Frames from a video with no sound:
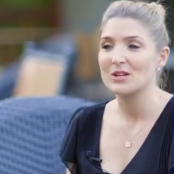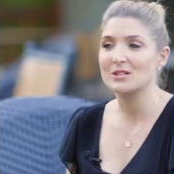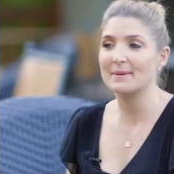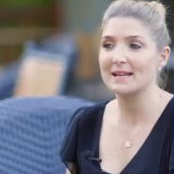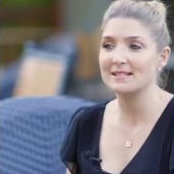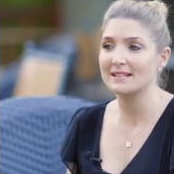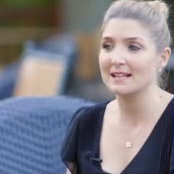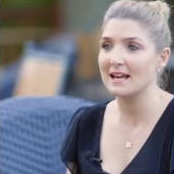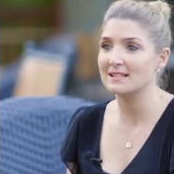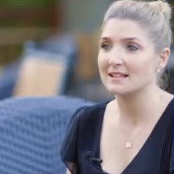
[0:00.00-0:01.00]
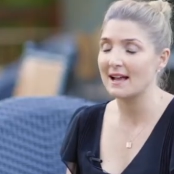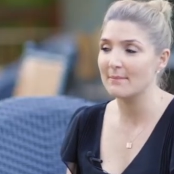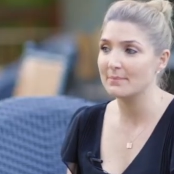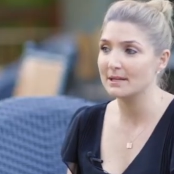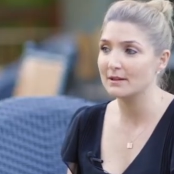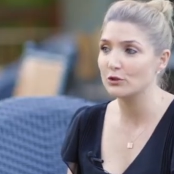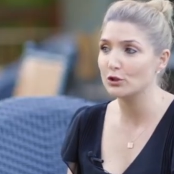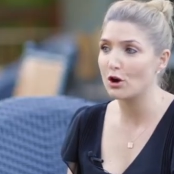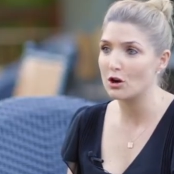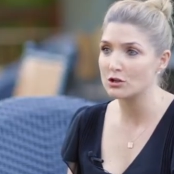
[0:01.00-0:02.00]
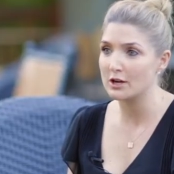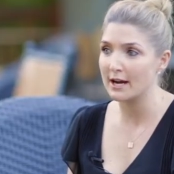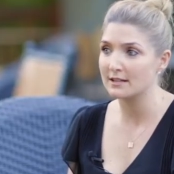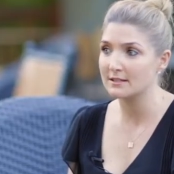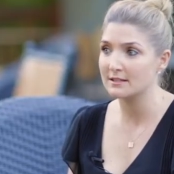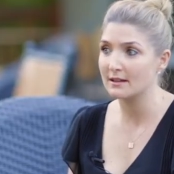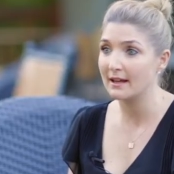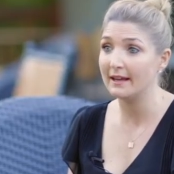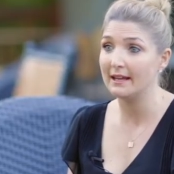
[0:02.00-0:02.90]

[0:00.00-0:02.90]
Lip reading: So basically, as a company, if you contract an